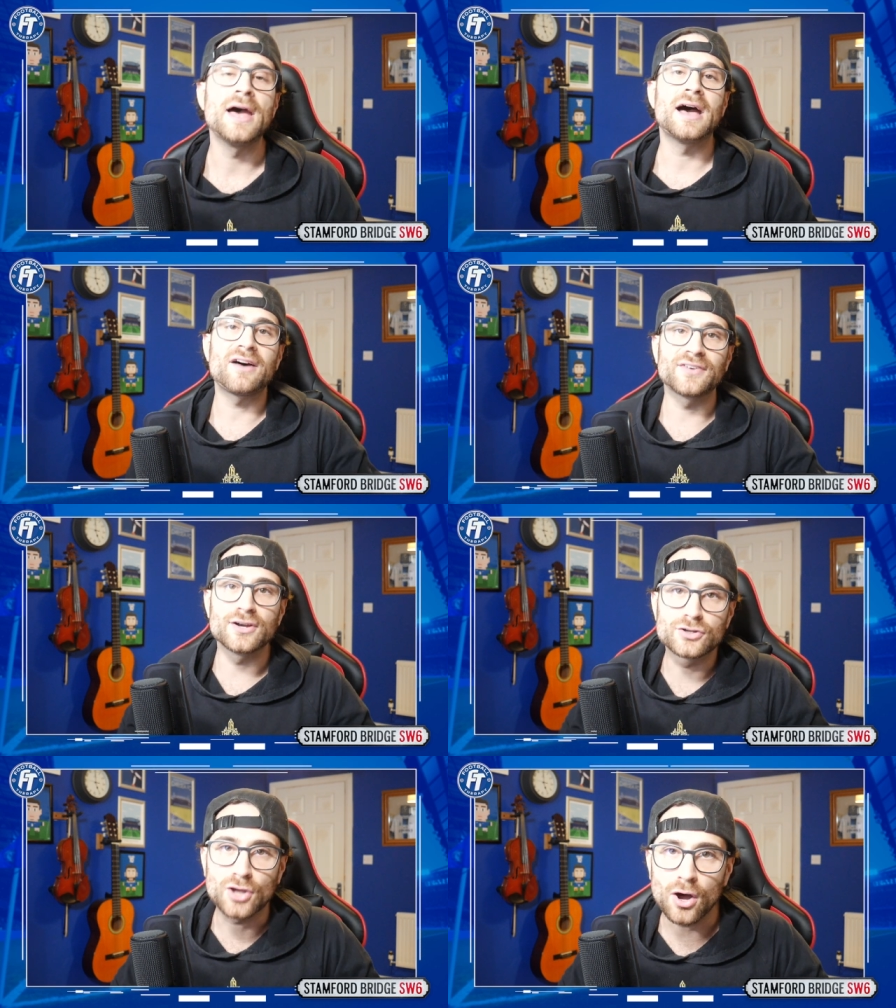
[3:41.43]
having a
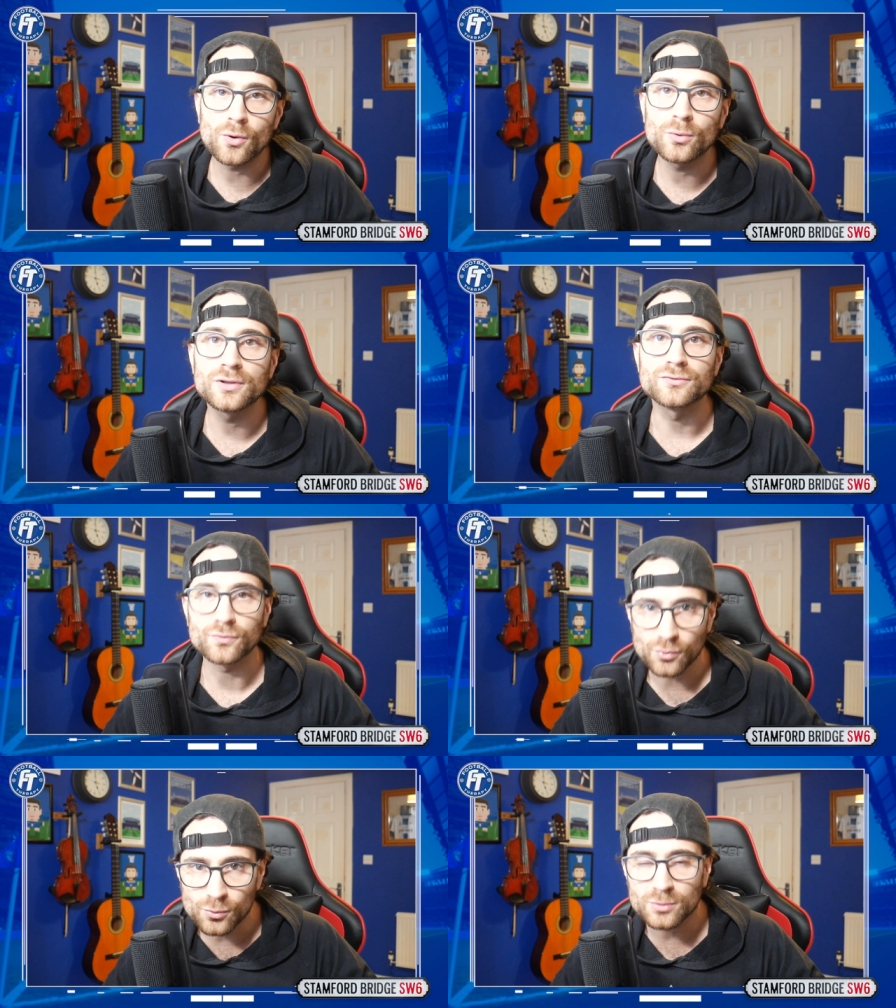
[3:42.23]
goal
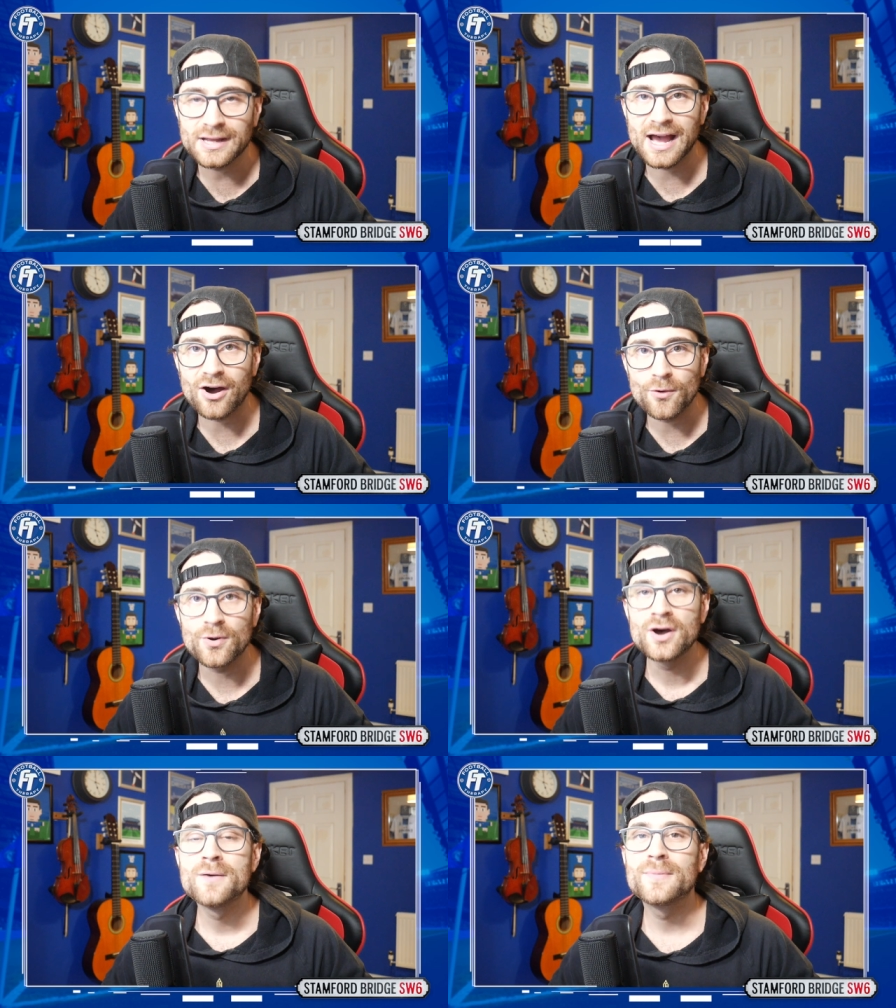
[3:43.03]
ruled out
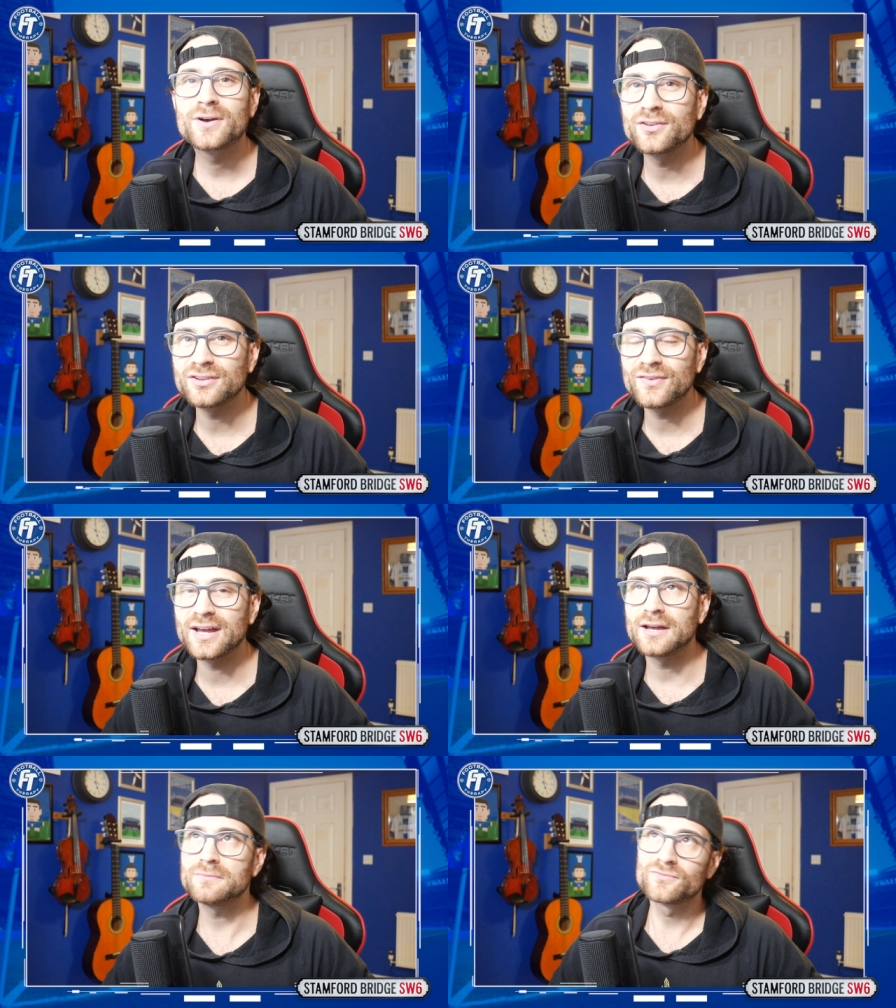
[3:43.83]
because of
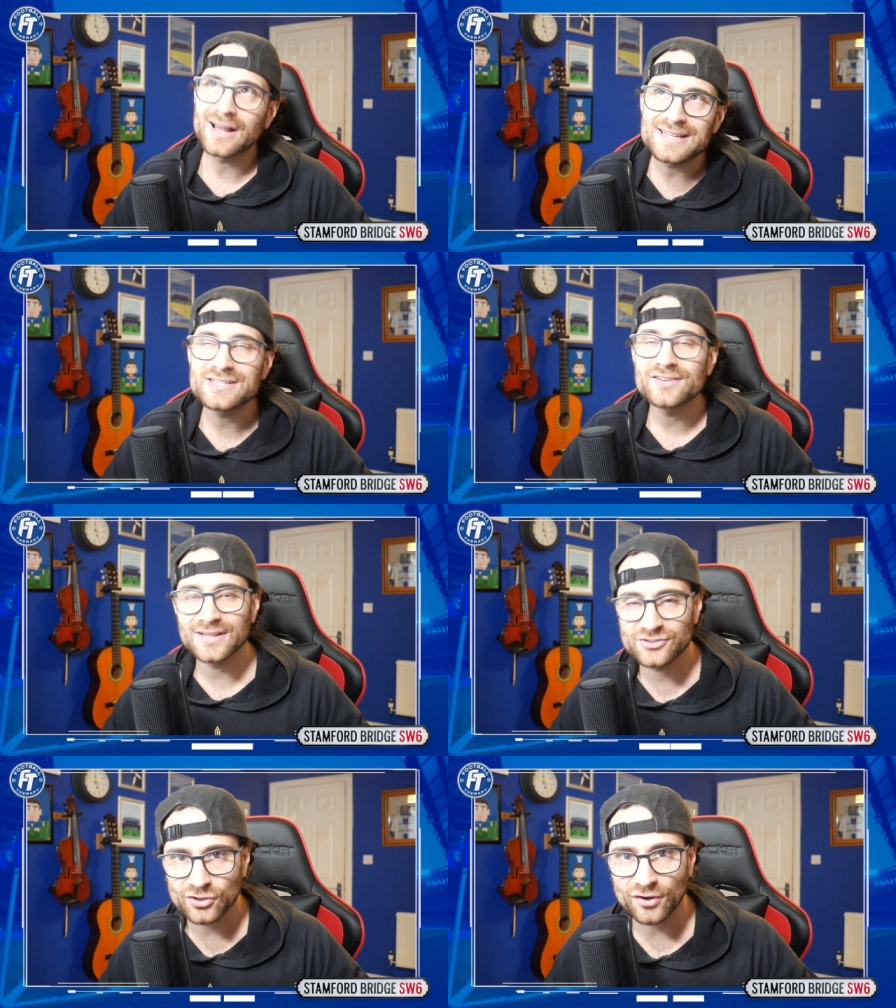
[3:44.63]
a relatively
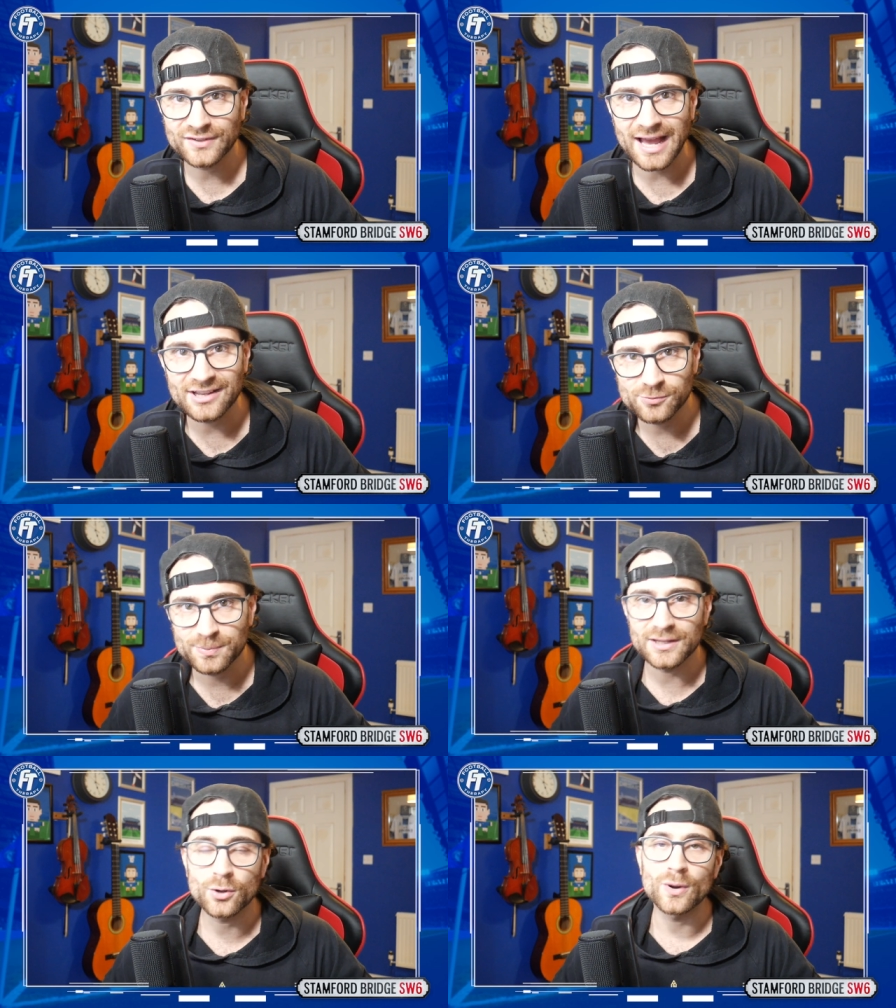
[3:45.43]
soft
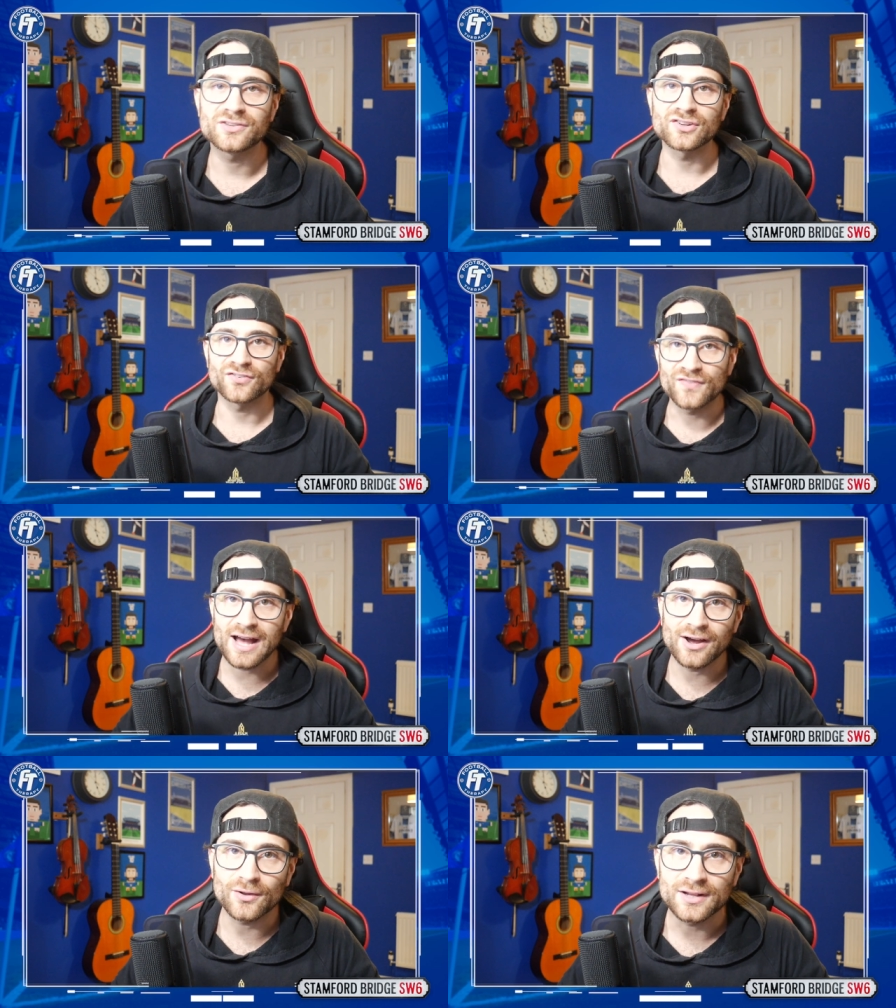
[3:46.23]
Azpilicueta
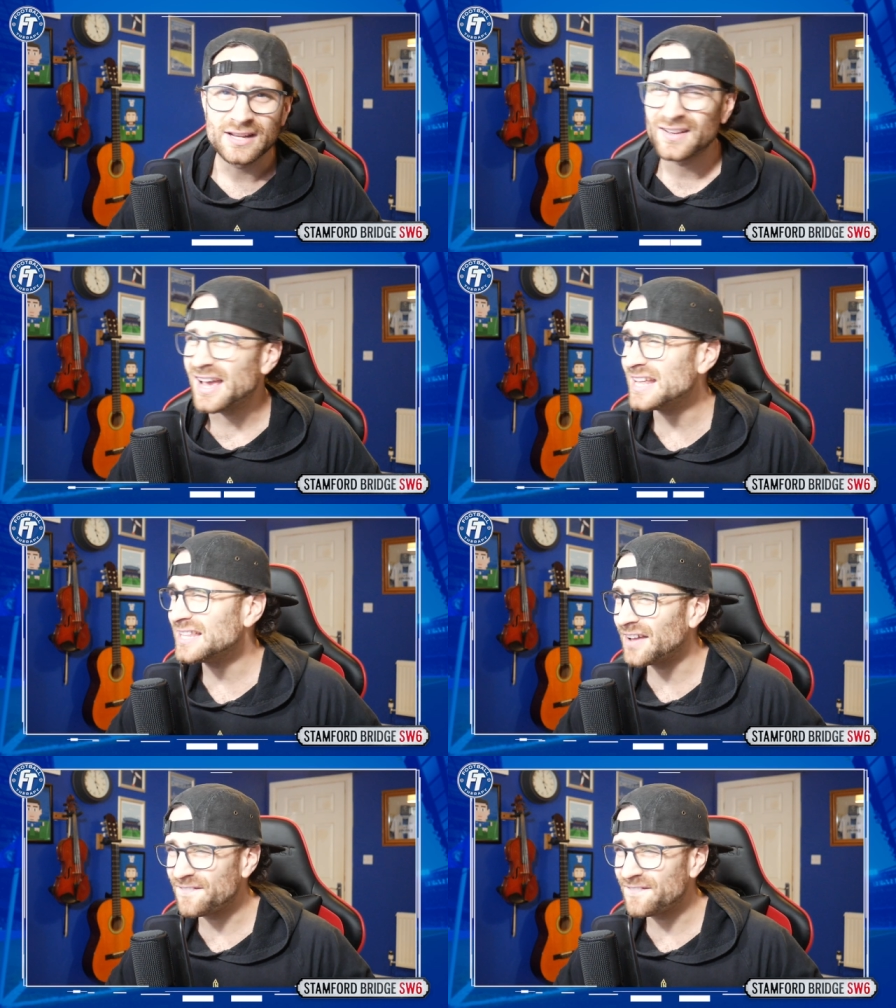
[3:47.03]
foul. In like